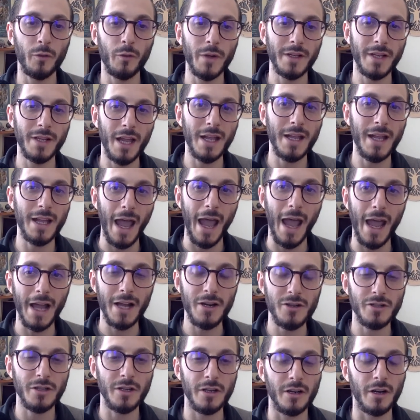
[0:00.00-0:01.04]
if we take
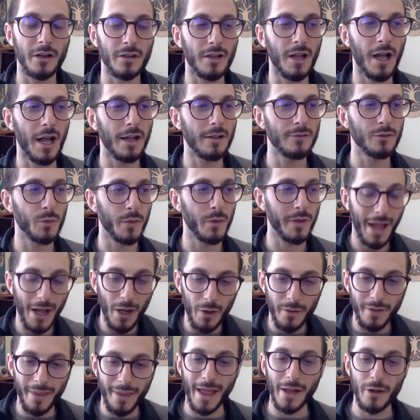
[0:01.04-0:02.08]
action in our lives
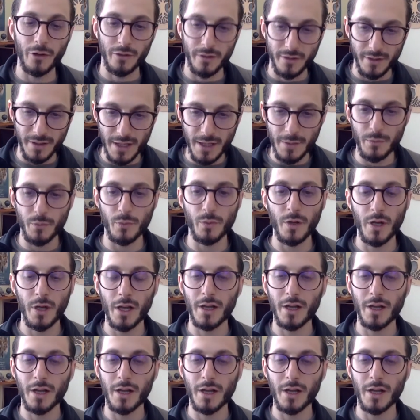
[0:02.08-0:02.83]
without that deep